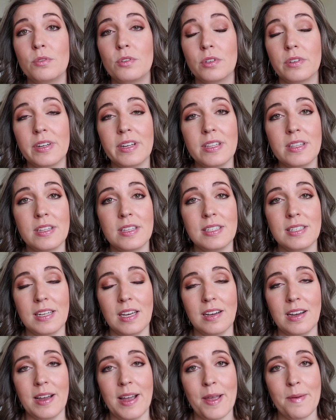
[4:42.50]
during this
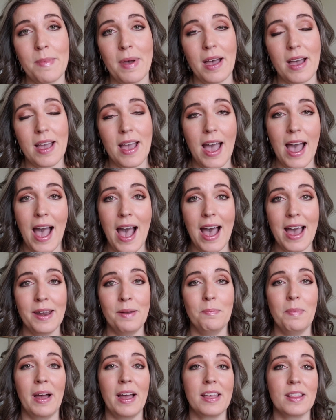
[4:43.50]
time, I
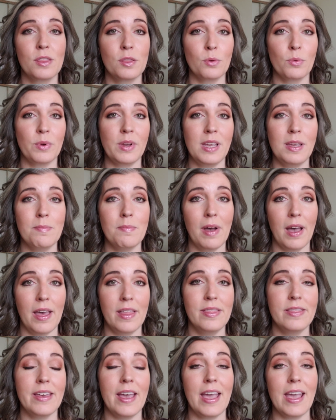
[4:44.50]
had my
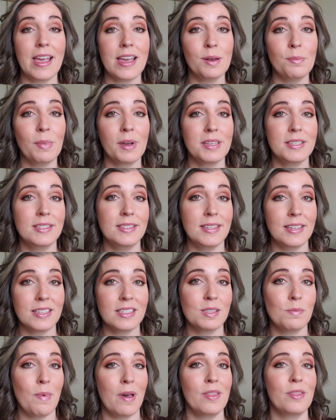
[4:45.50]
3-month and my
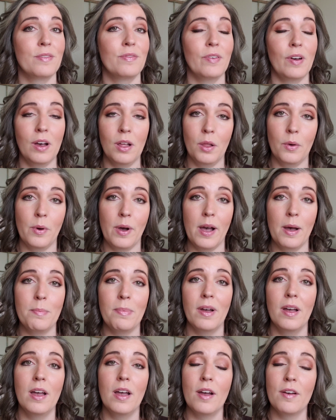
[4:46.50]
6-month
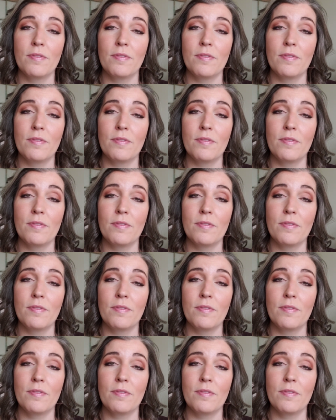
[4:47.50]
follow-up